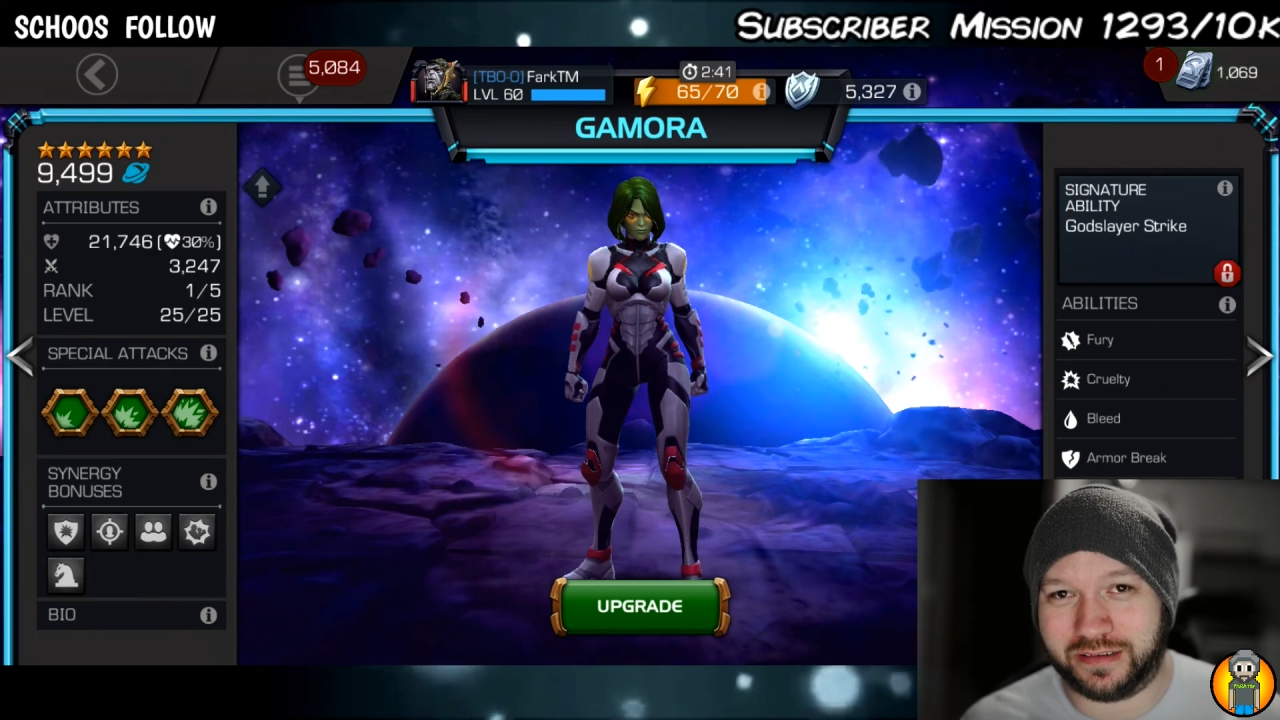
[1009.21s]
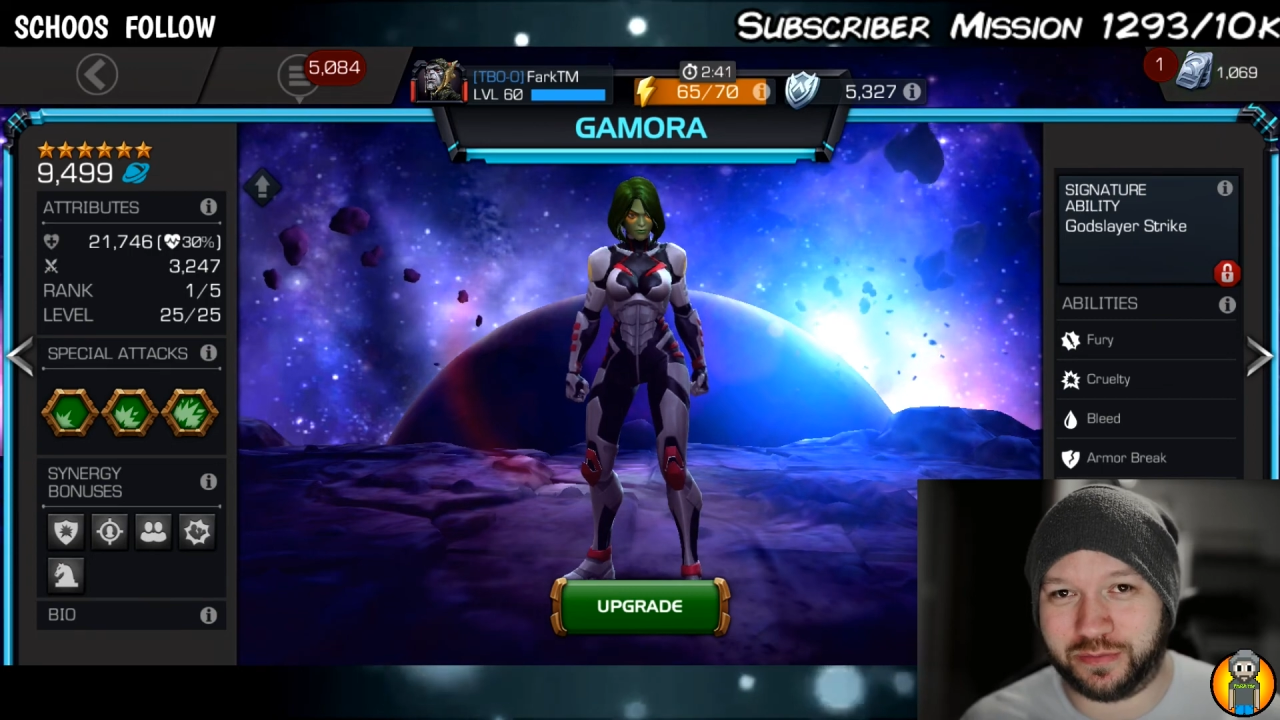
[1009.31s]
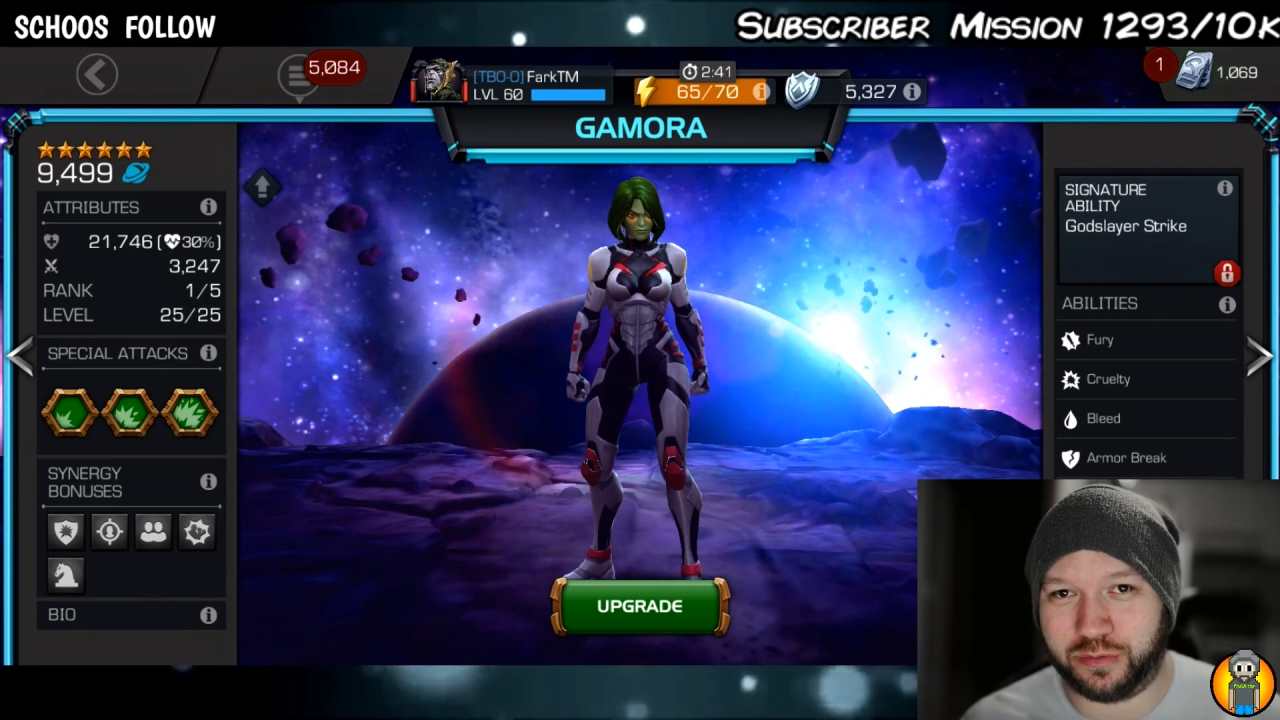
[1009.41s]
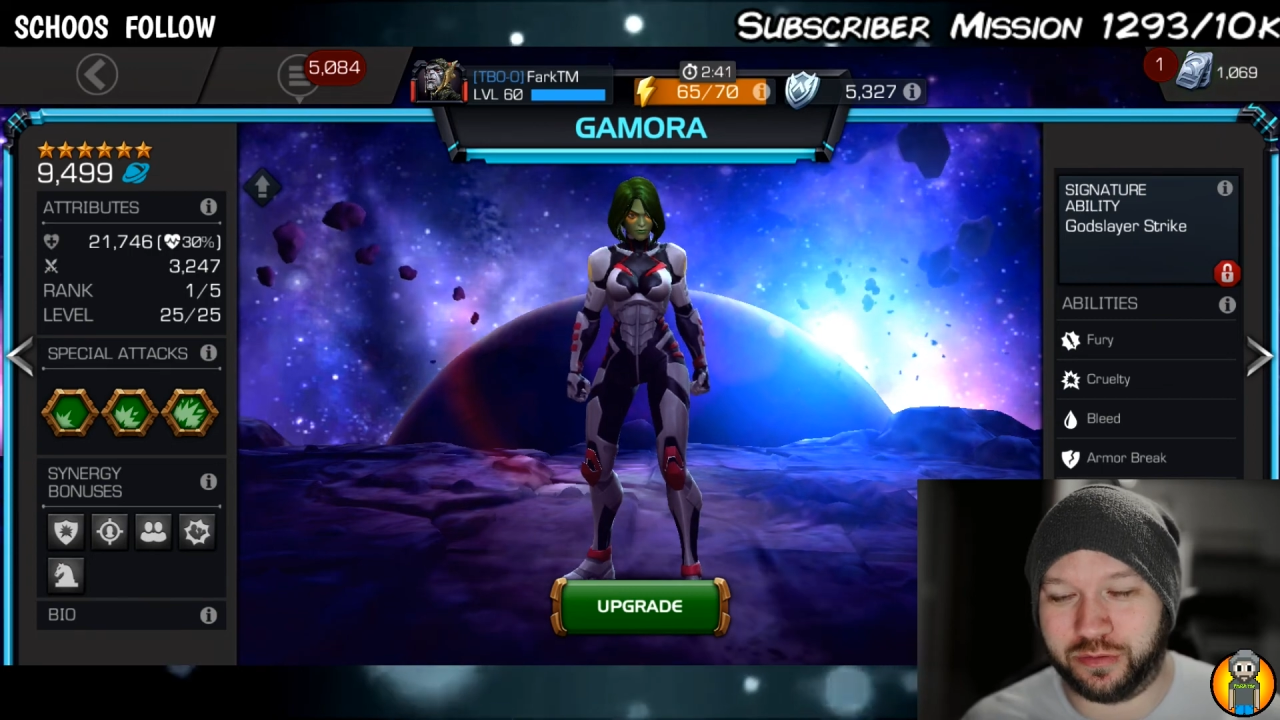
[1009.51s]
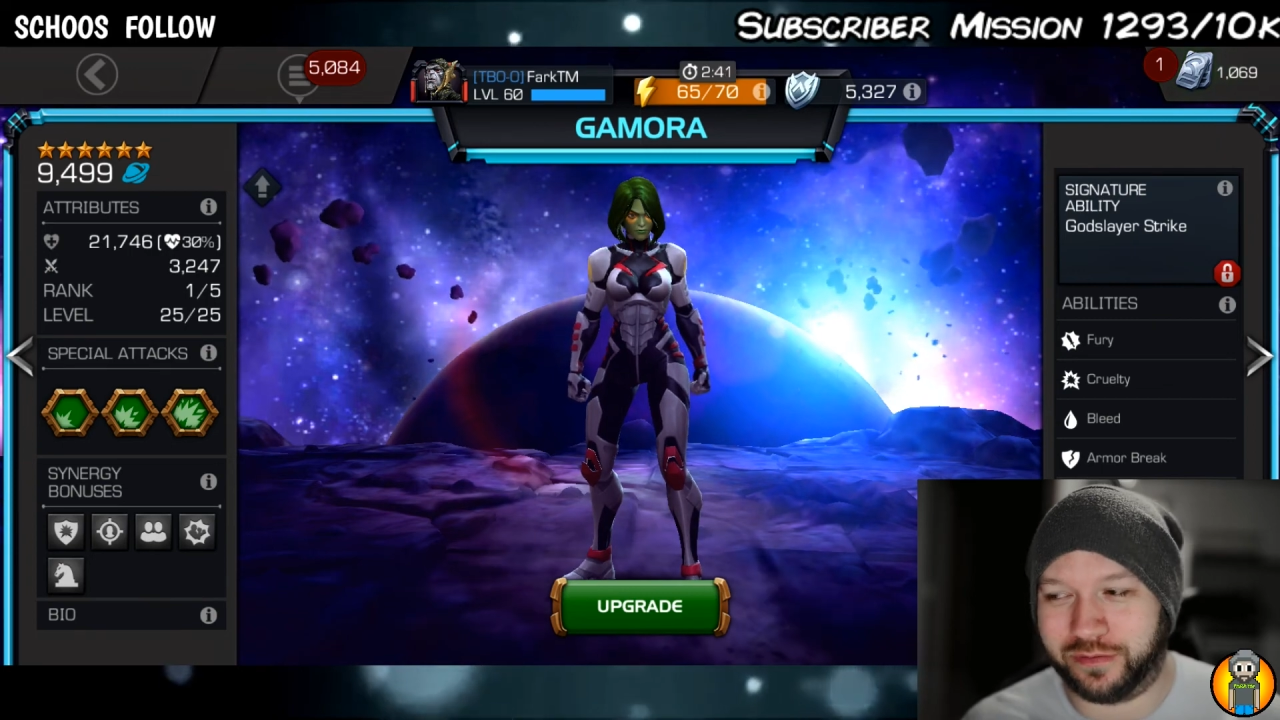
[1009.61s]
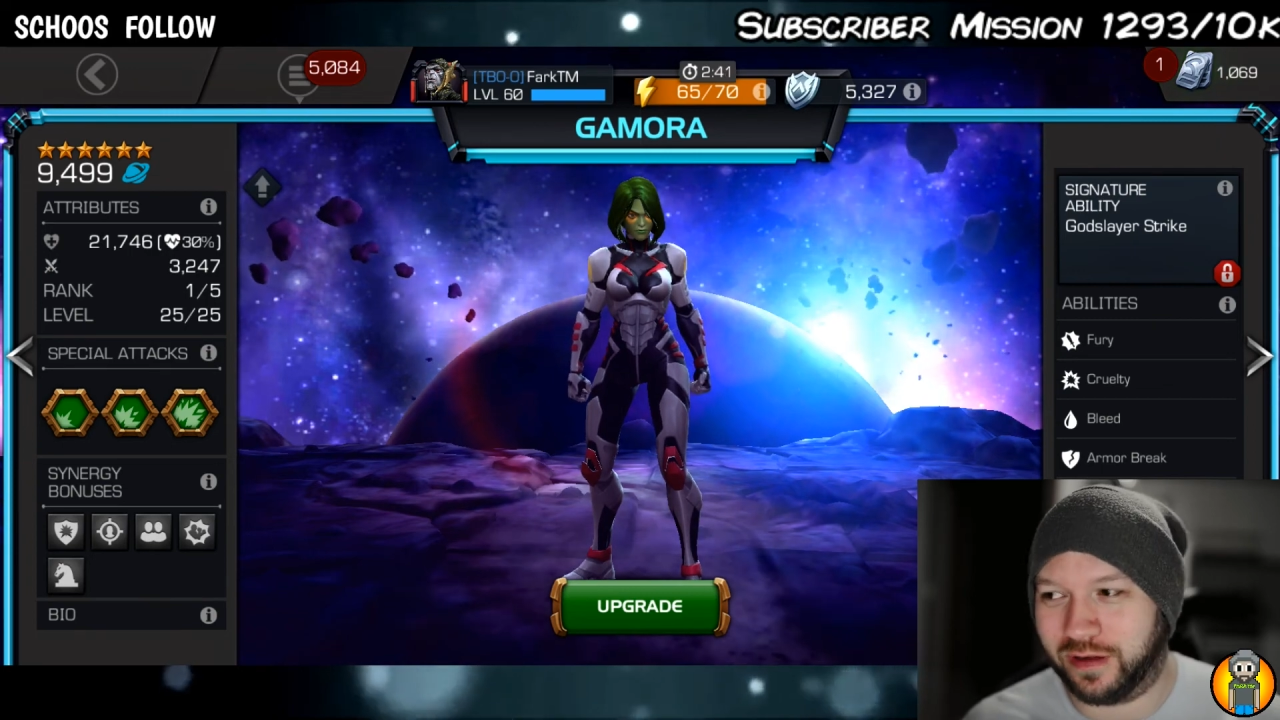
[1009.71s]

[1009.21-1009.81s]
move.